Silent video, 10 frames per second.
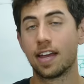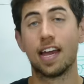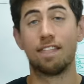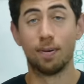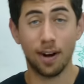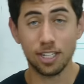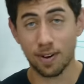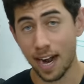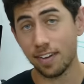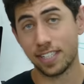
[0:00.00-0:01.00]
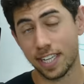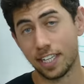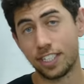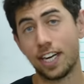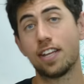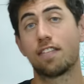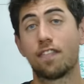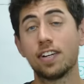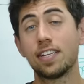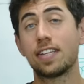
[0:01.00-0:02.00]
If you want to try out Skillshare, the
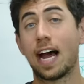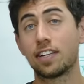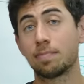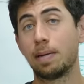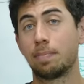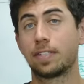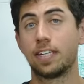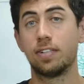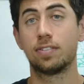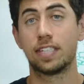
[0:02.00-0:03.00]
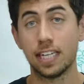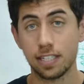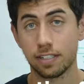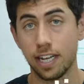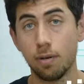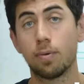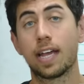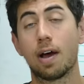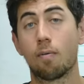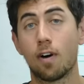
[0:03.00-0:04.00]
first 1,000 people to use this link will
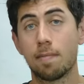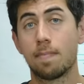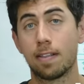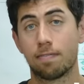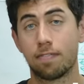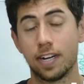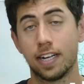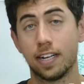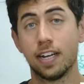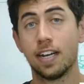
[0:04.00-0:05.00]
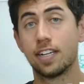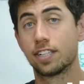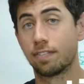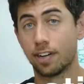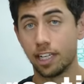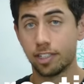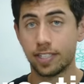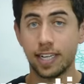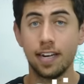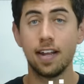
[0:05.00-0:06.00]
get one month free. So if you're
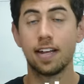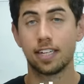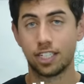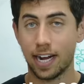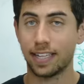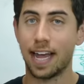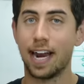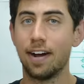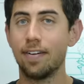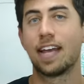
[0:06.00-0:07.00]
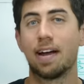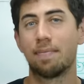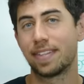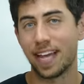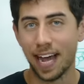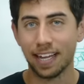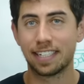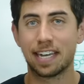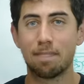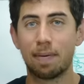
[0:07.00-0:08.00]
interested, check that out. And with that, let's
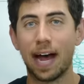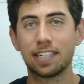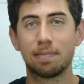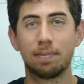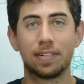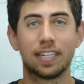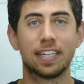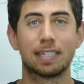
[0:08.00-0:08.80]
get back to building this